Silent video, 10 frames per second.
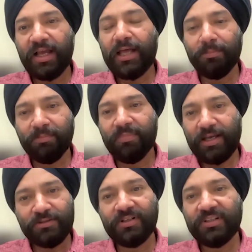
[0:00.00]
I'm
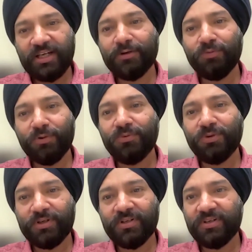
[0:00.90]
actually thankful
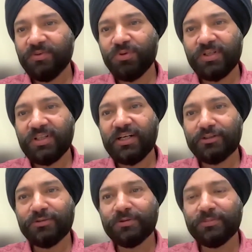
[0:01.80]
for that.
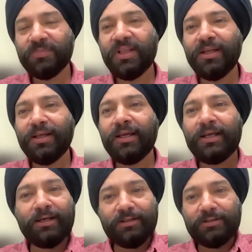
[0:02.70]
So
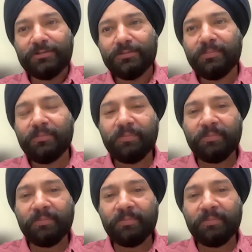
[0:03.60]
um,